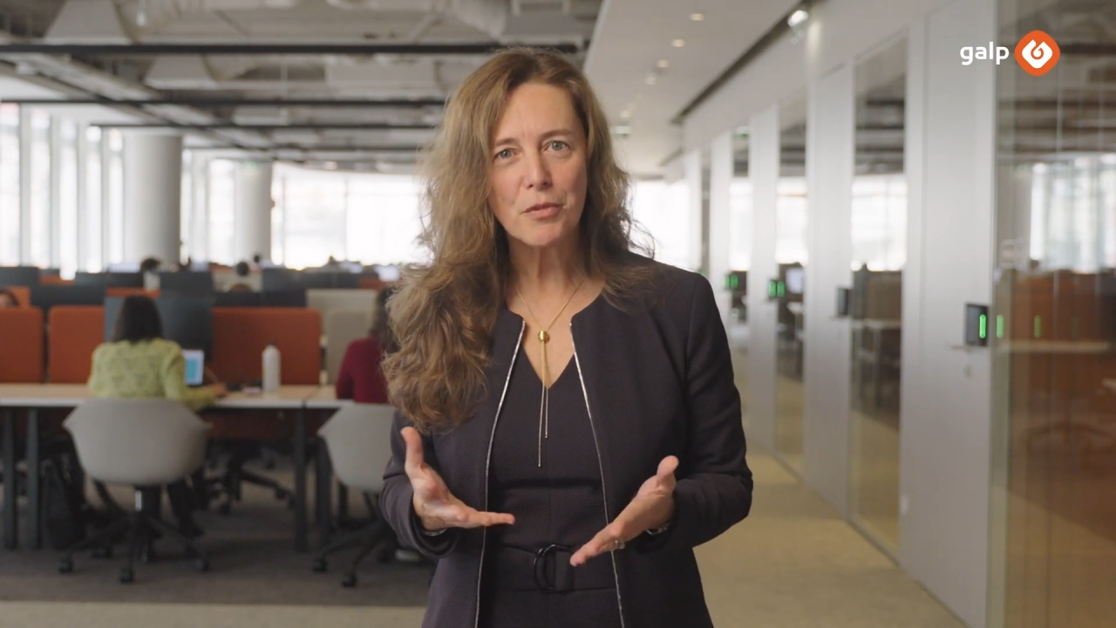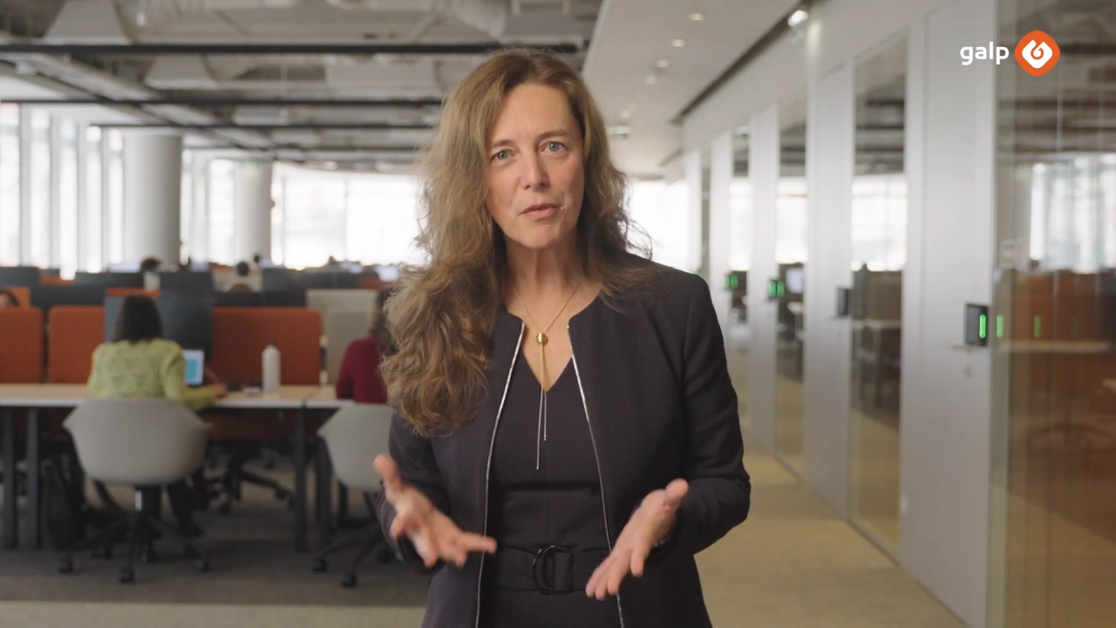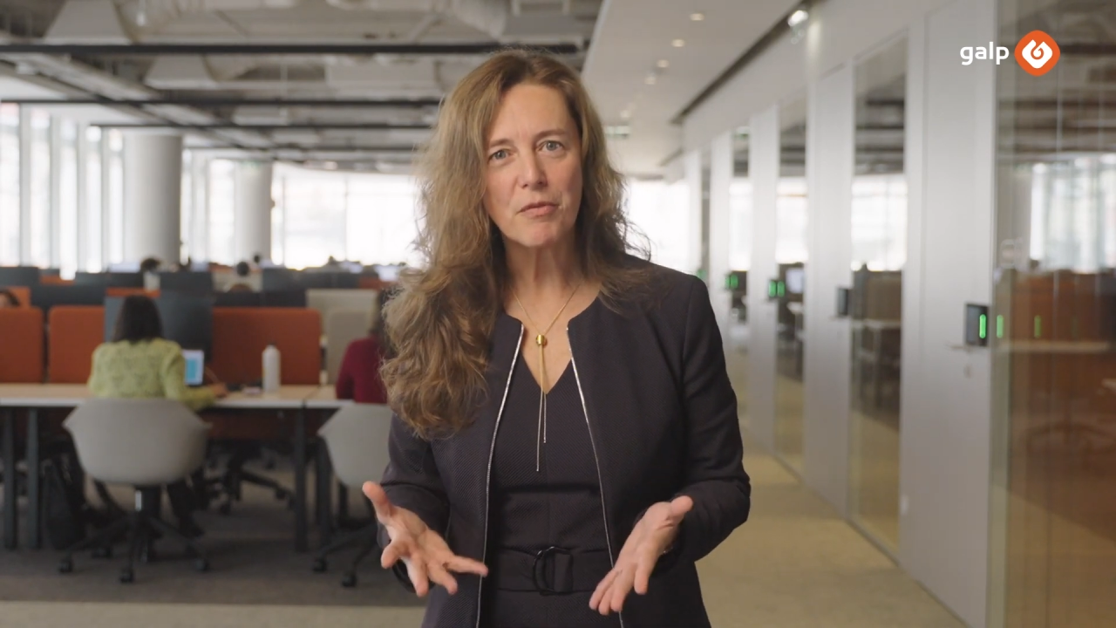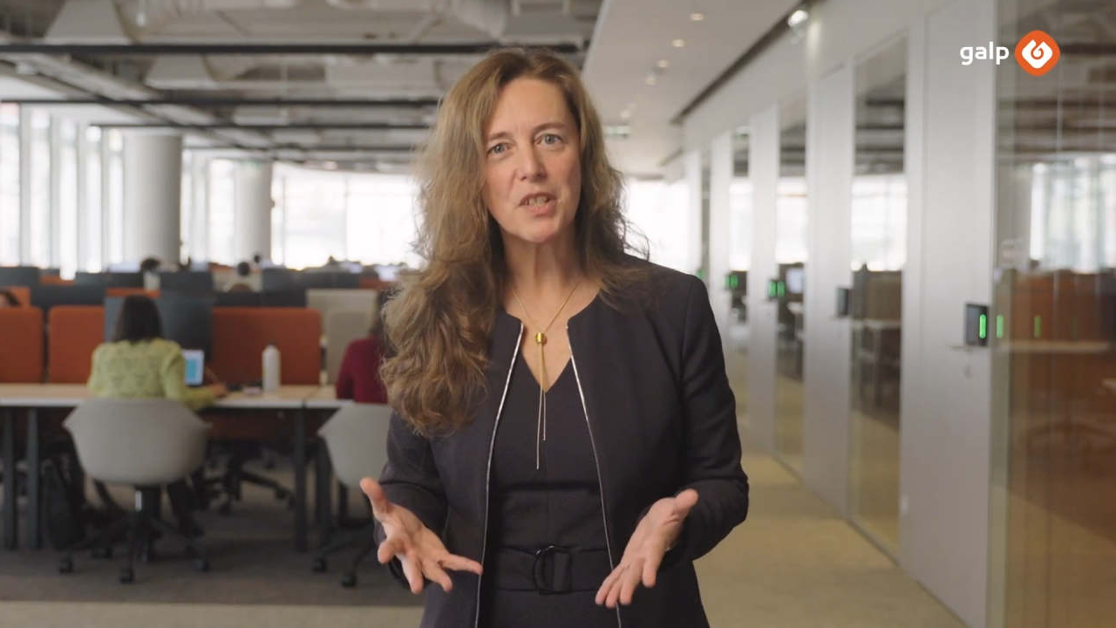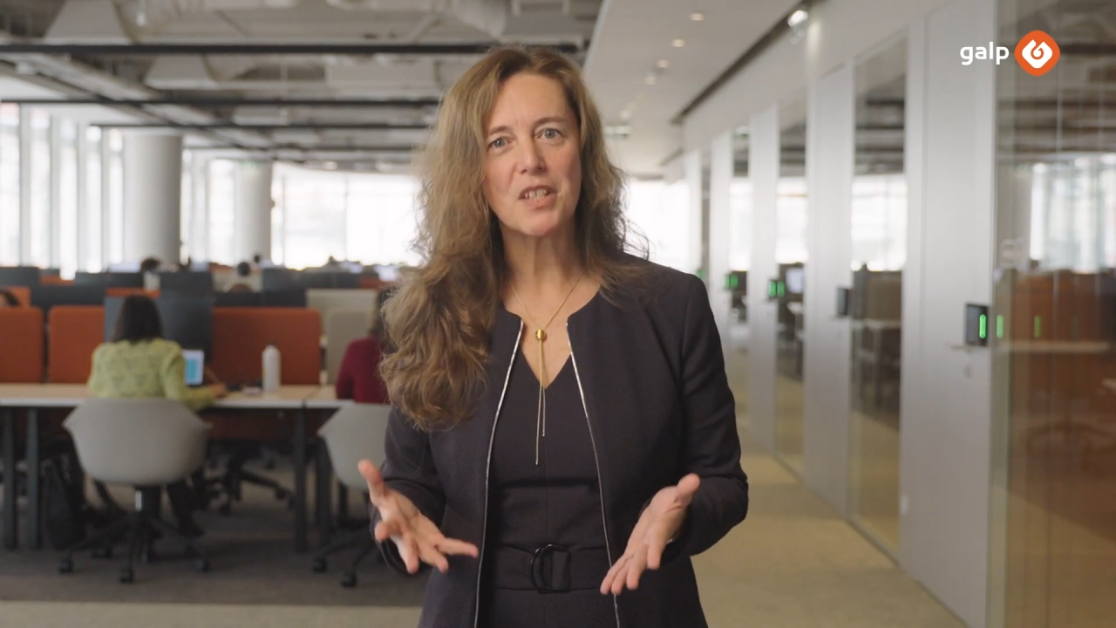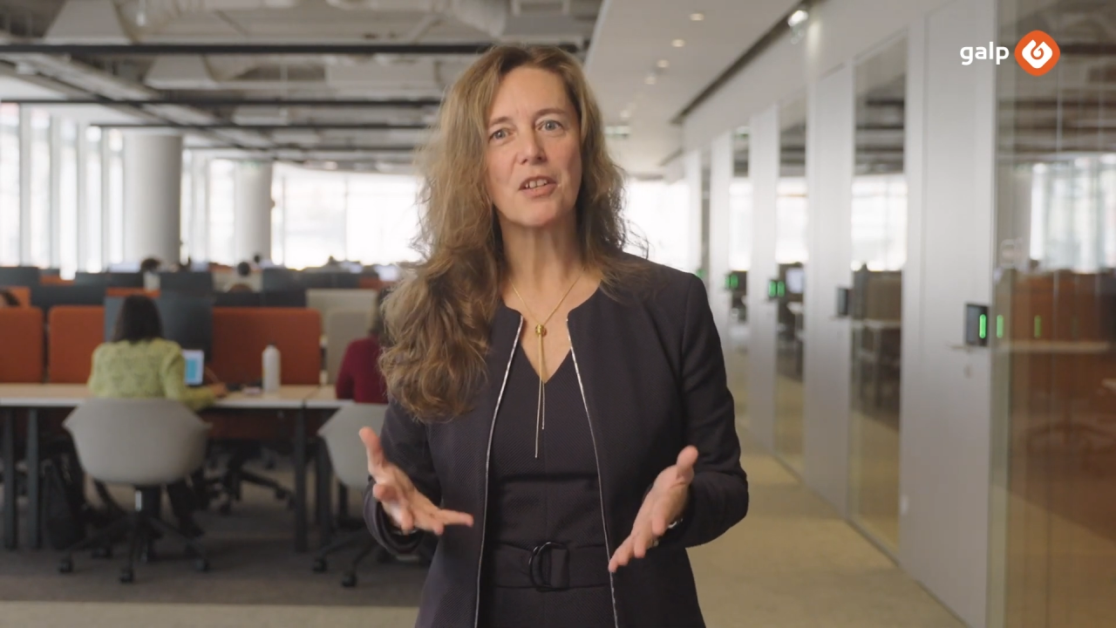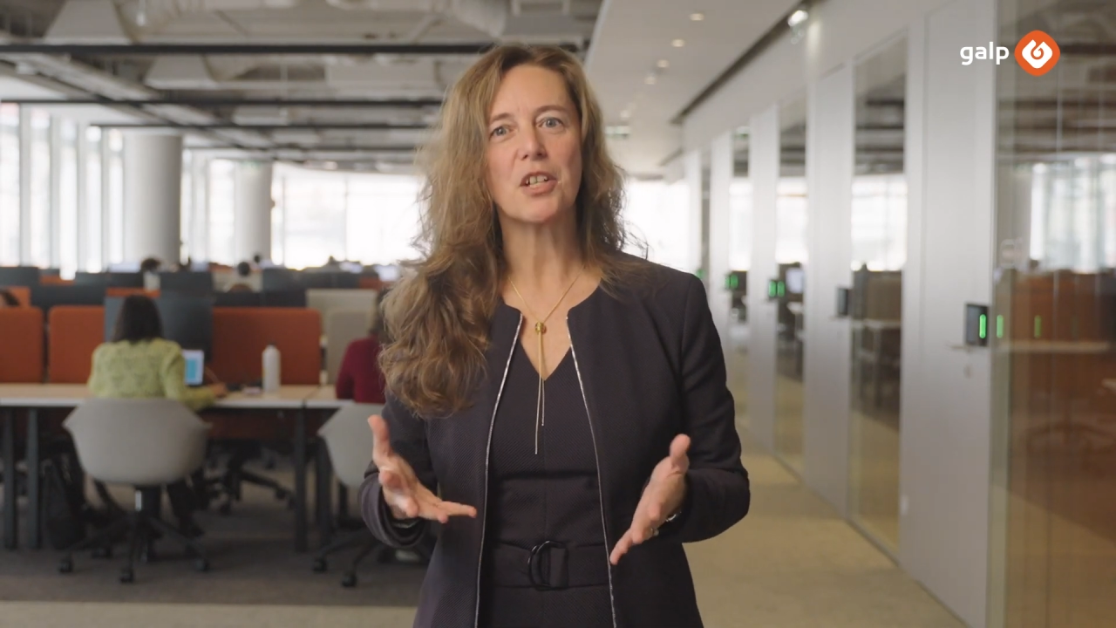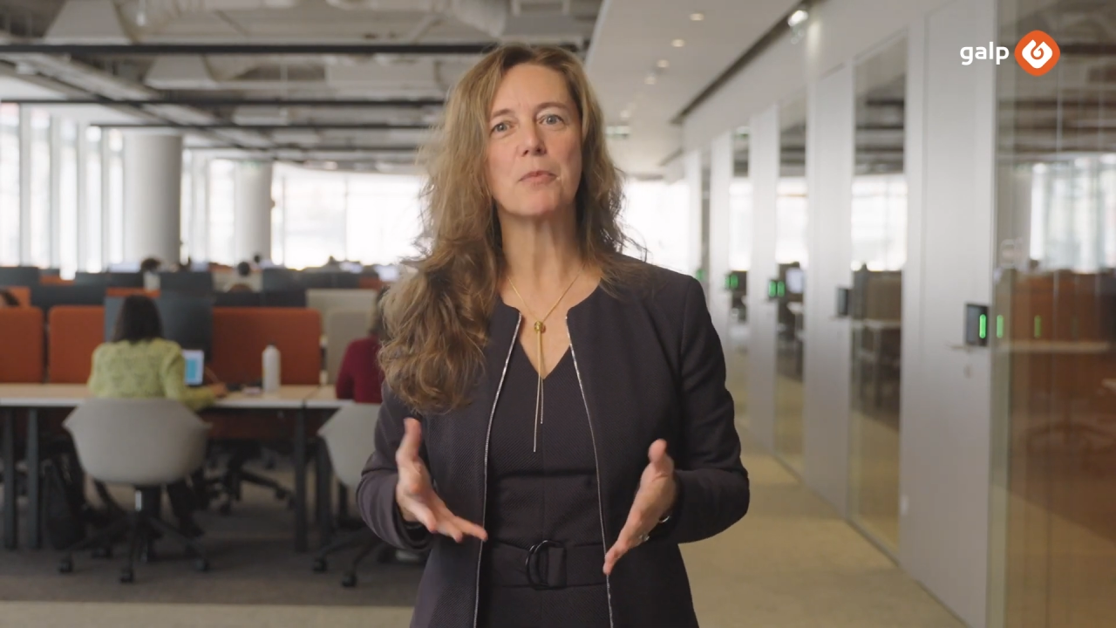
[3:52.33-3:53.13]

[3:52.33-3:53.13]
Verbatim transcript: we revisit our